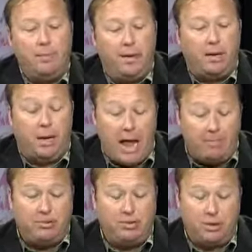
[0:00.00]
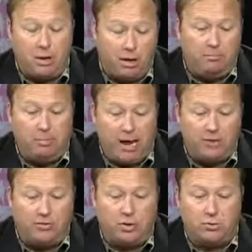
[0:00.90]
The collapse of the current
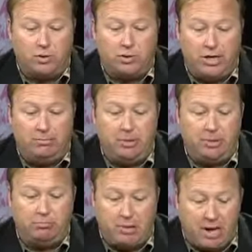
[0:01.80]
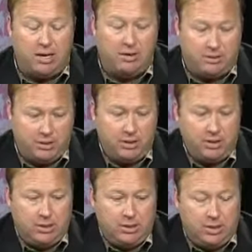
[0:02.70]
bankster regime is upon us
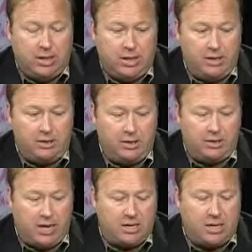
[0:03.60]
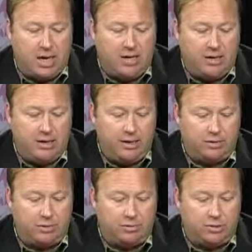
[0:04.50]
is his headline, and he
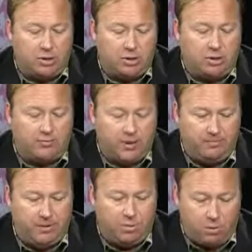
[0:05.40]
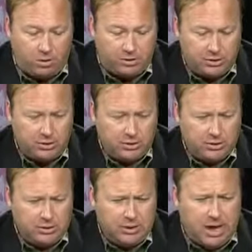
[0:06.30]
wrote this article for Infowars.com.
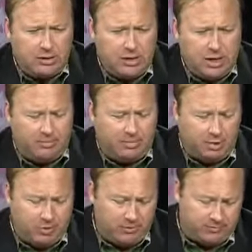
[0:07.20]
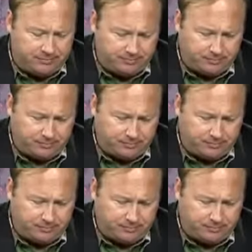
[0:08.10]
So we've